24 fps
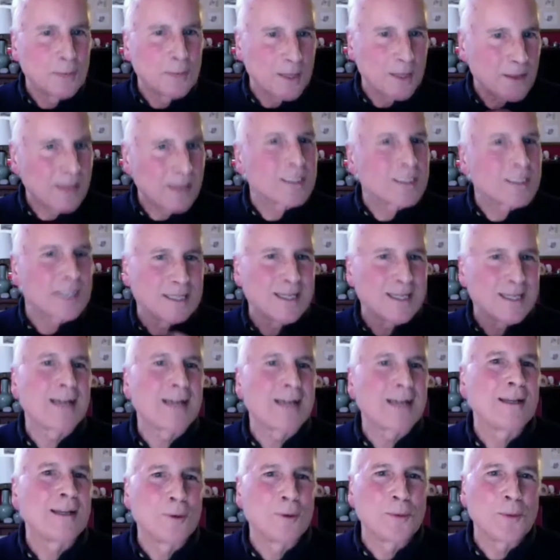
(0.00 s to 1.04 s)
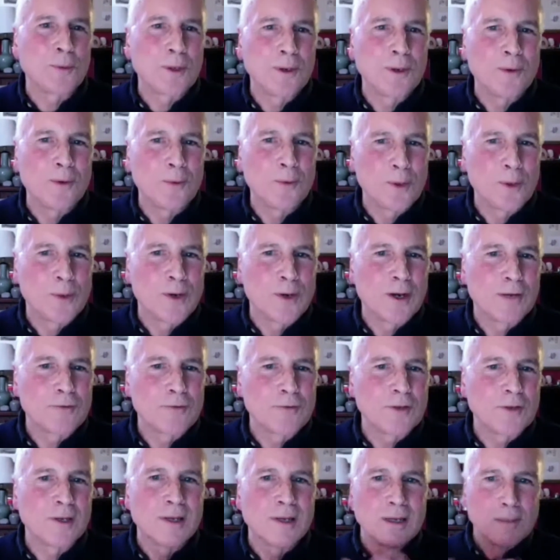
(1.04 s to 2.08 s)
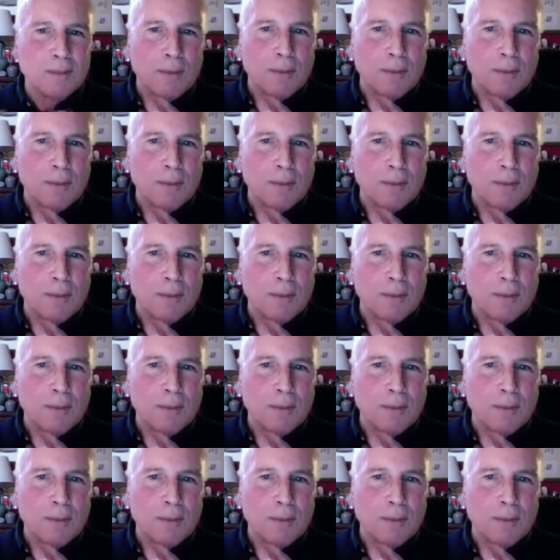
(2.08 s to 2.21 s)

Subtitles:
But I think that's exactly what we were after.